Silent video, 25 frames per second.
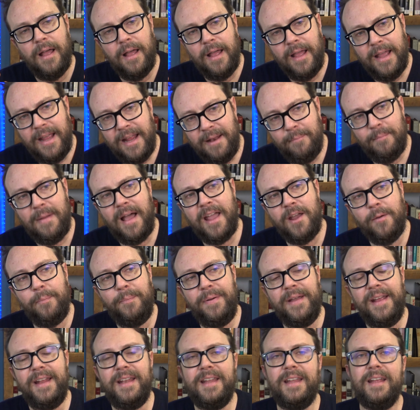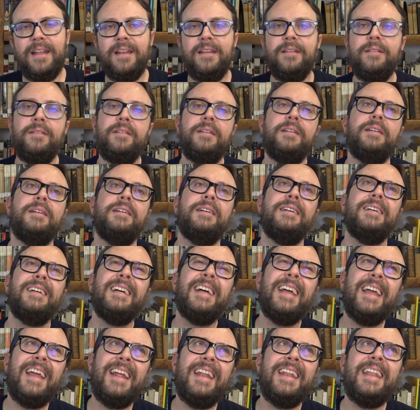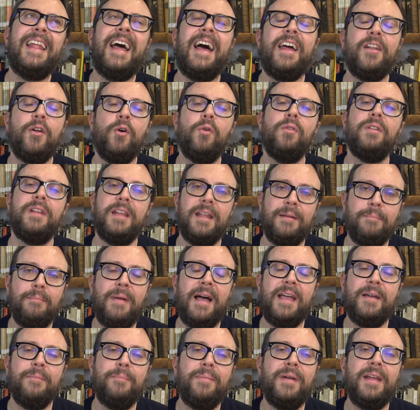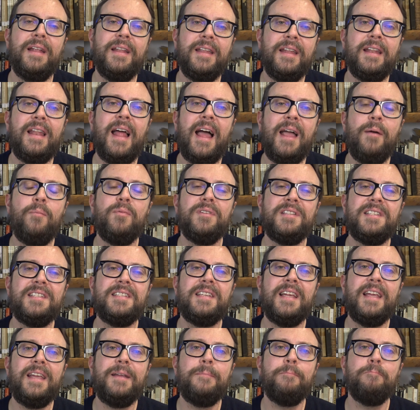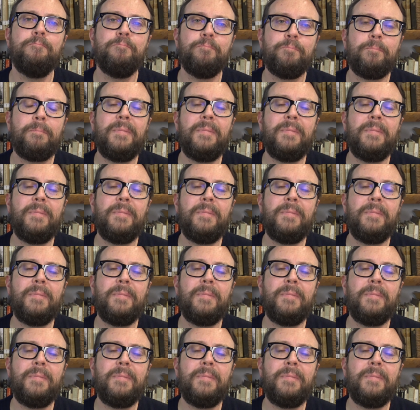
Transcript: In my opinion, and not only in my opinion, I would say,